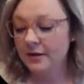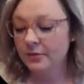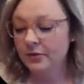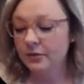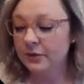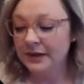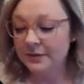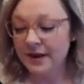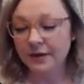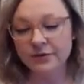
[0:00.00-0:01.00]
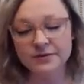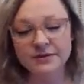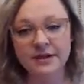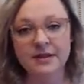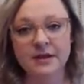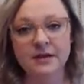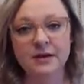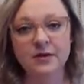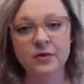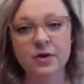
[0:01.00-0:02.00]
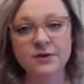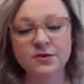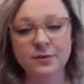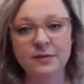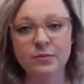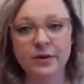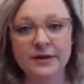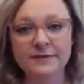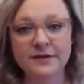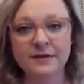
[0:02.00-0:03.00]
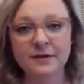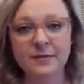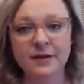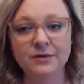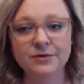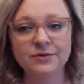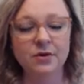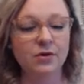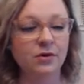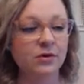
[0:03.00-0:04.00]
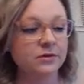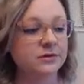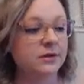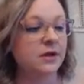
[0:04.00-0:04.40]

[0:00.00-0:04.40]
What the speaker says: through emails, and then it'll also be briefed at the commander's calls.